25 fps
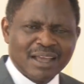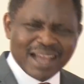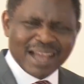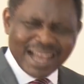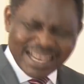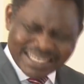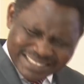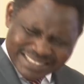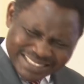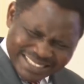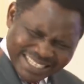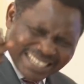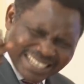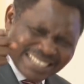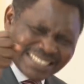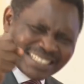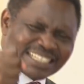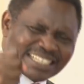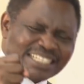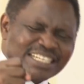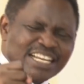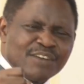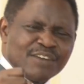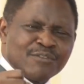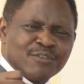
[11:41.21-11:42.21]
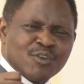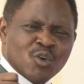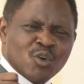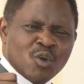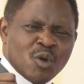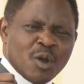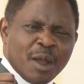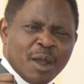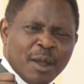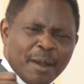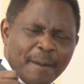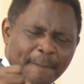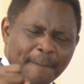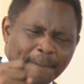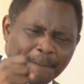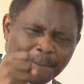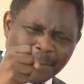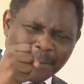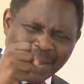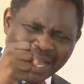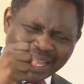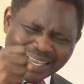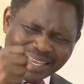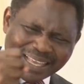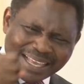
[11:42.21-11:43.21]
and tell the devil,
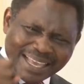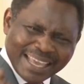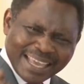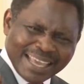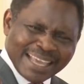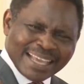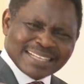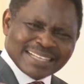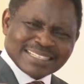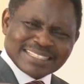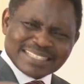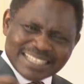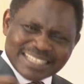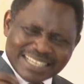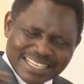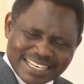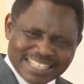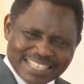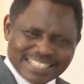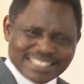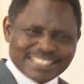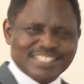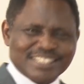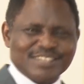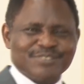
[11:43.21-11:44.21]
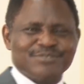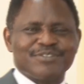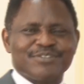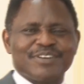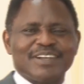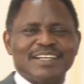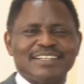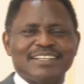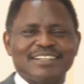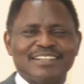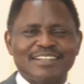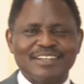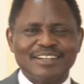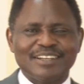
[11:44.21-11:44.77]
my case is different.